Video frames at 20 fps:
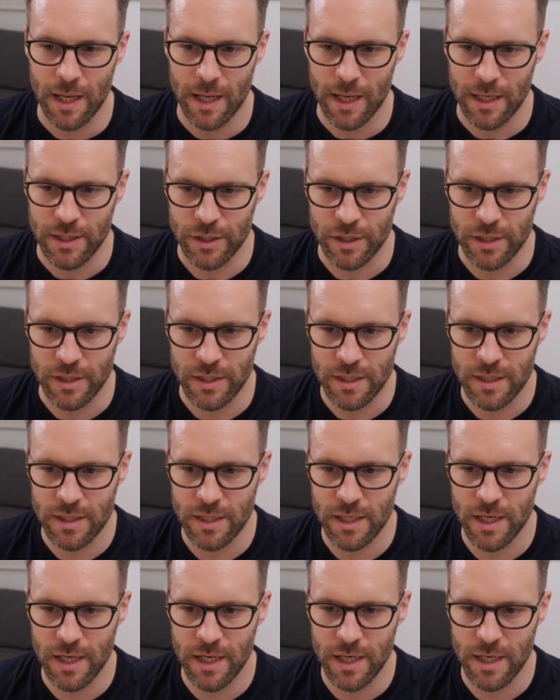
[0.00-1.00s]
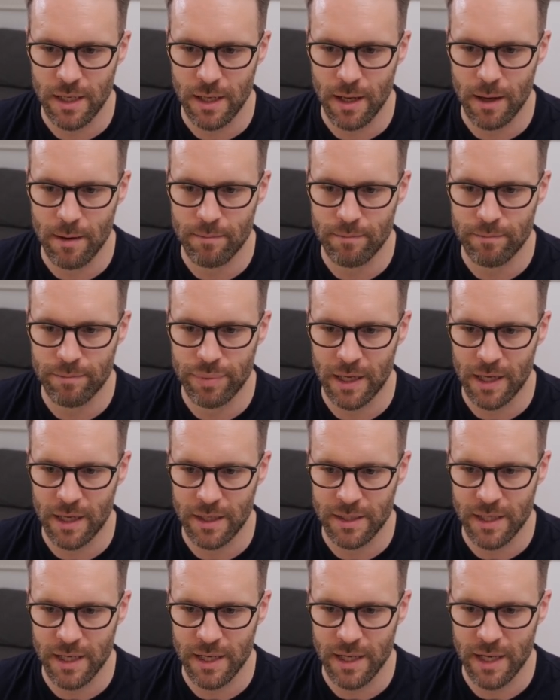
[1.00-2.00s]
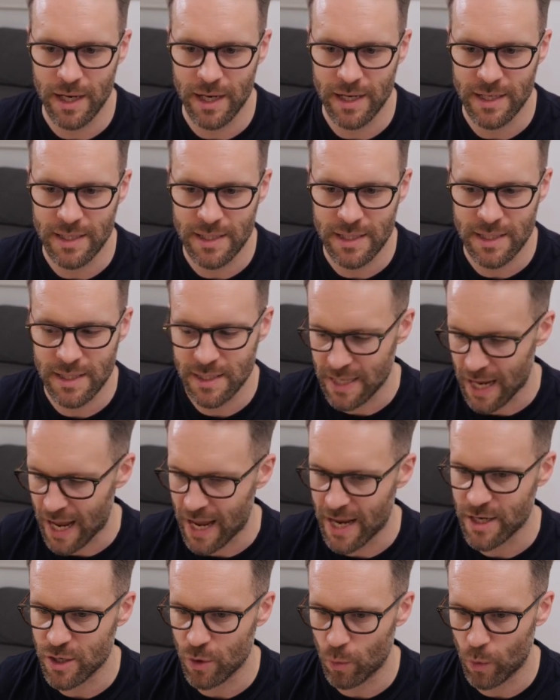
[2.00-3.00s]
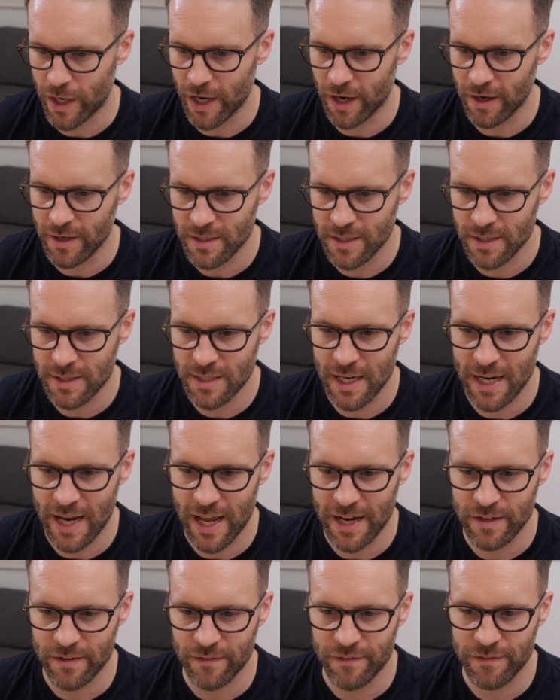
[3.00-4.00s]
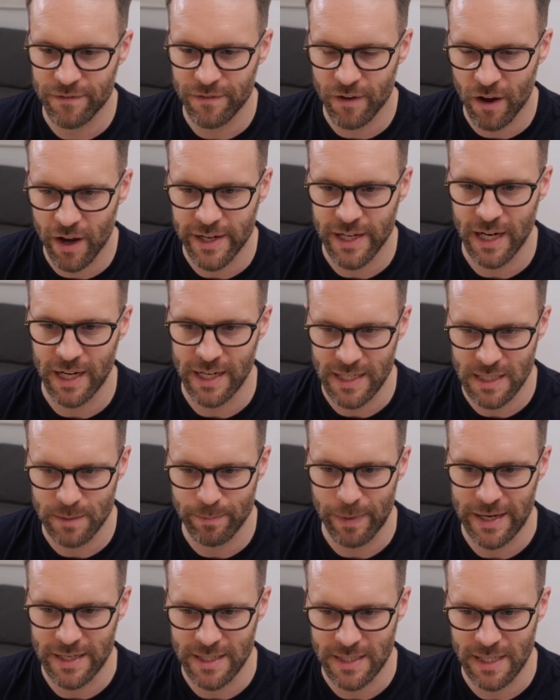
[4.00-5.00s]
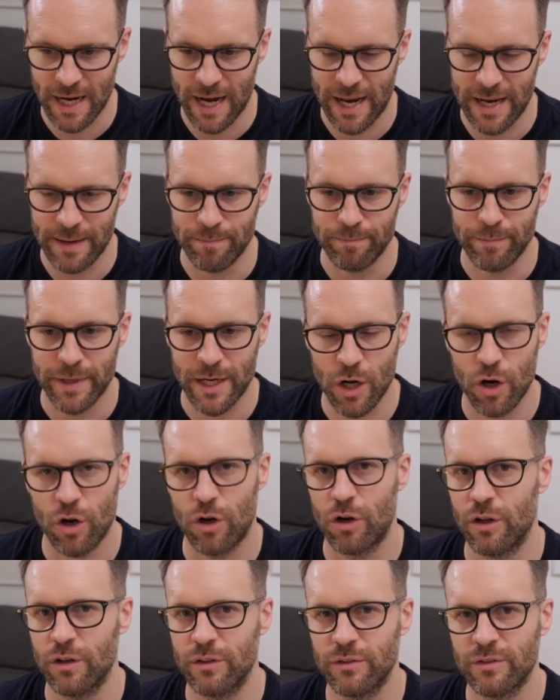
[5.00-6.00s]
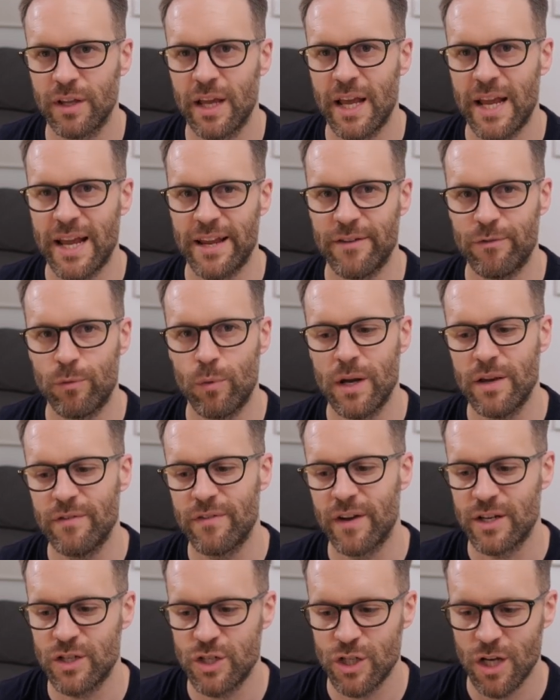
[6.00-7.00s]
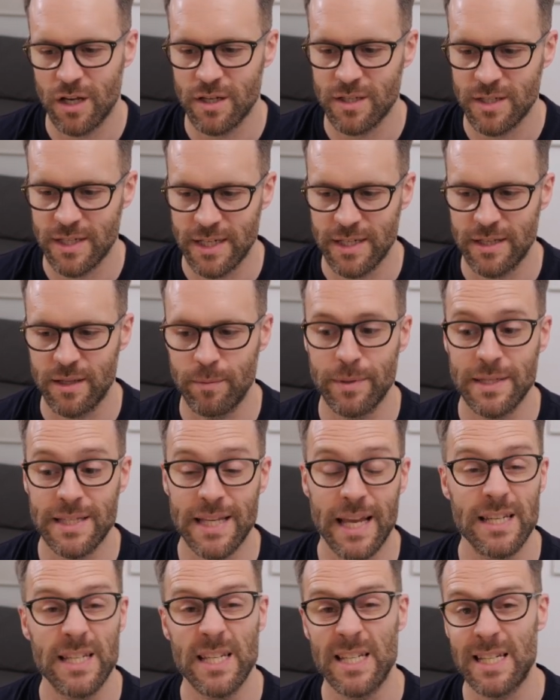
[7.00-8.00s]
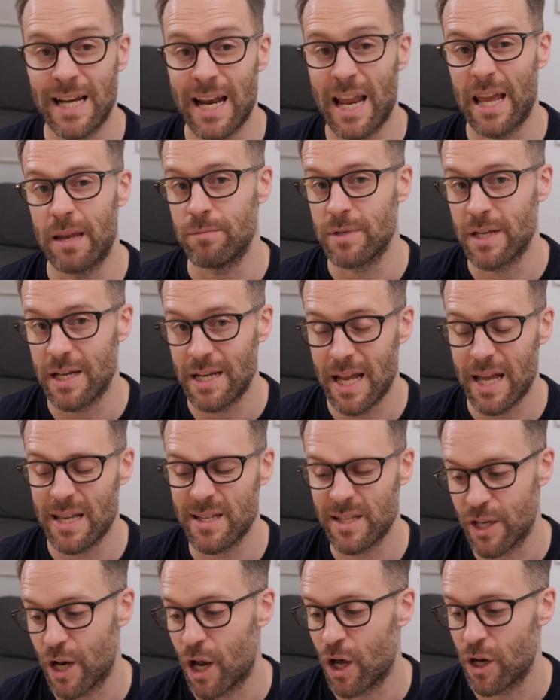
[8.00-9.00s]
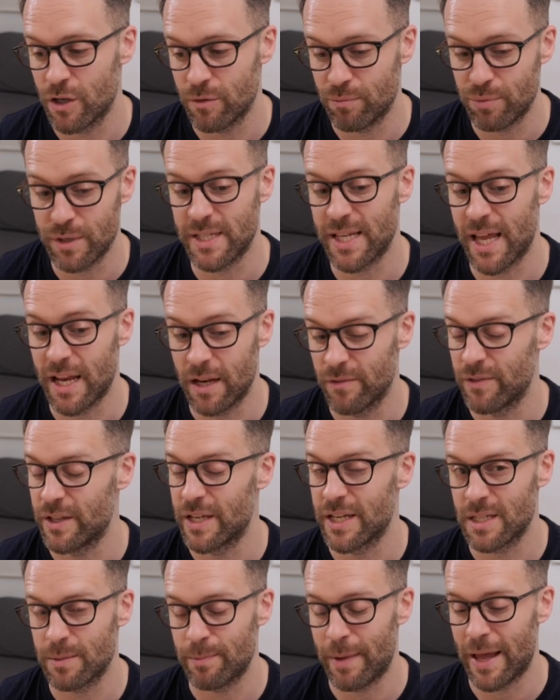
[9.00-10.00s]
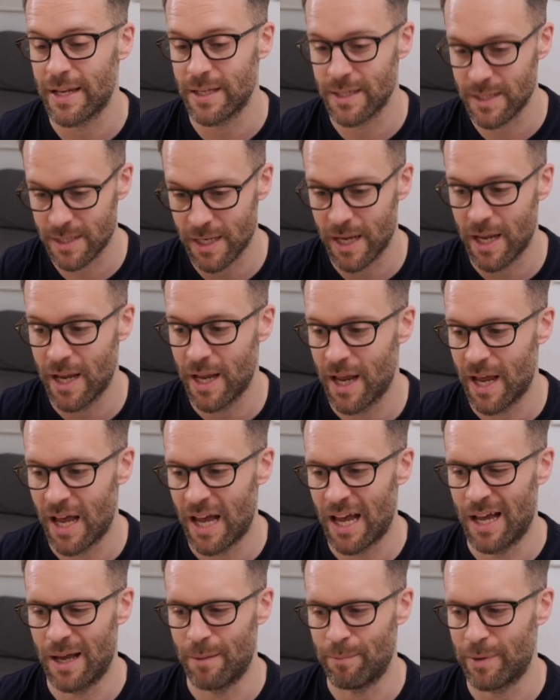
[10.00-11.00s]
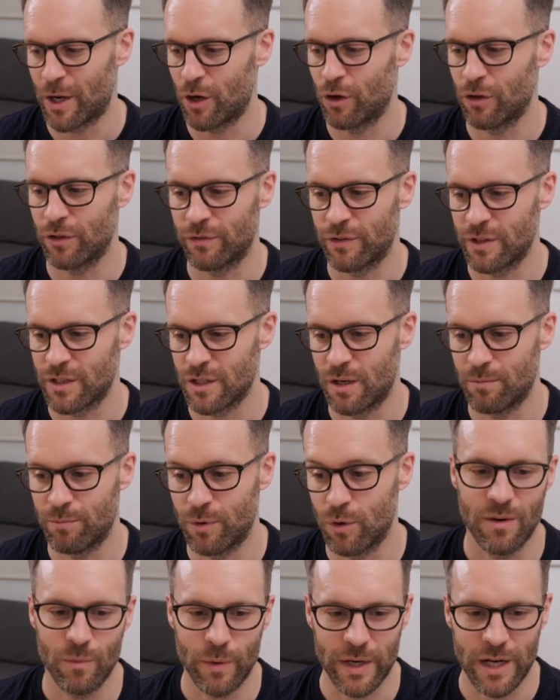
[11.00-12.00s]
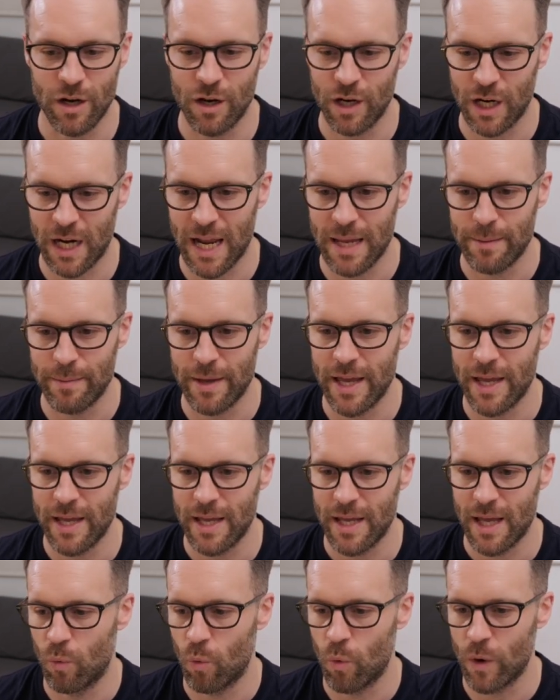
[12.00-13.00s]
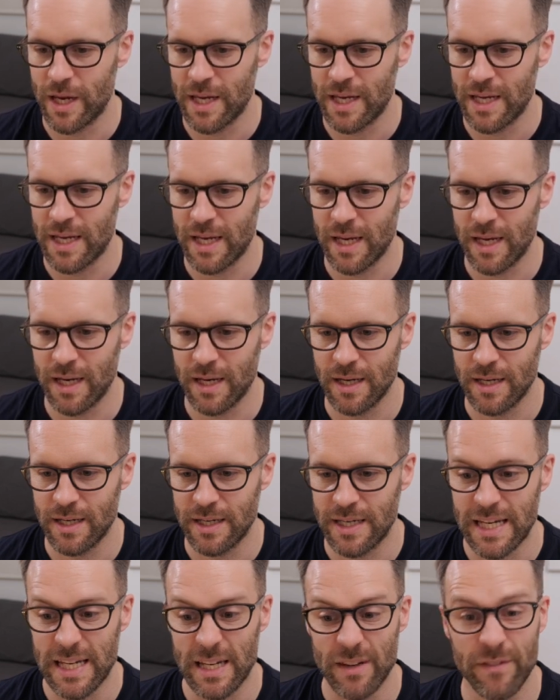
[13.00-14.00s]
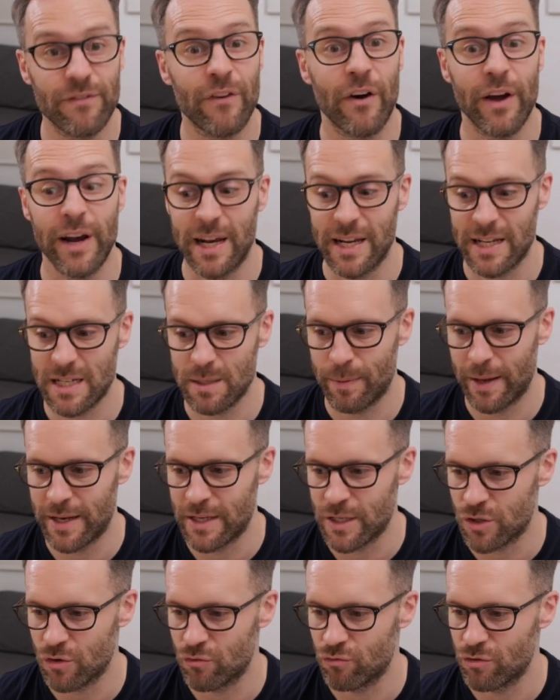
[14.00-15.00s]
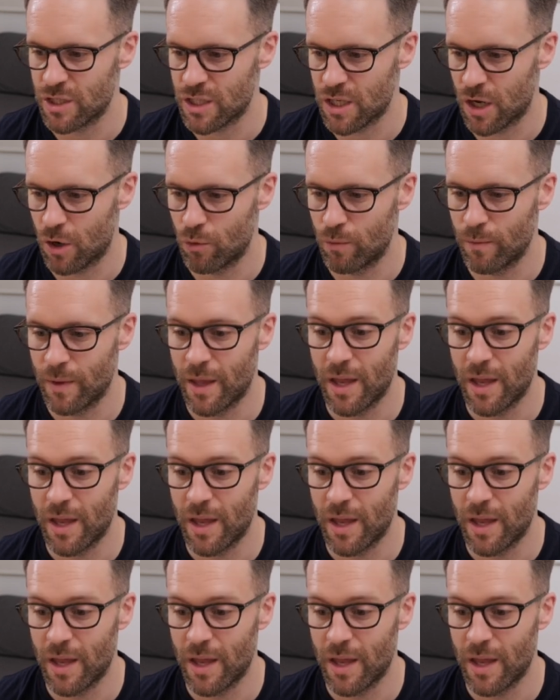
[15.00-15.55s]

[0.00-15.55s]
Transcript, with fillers: as you can see, but Instead, we're going to select final expense claim because if we've adjusted the percentage claim to less than 100% of the expense, uh, because, for example, we can't claim it, we need a final expense result.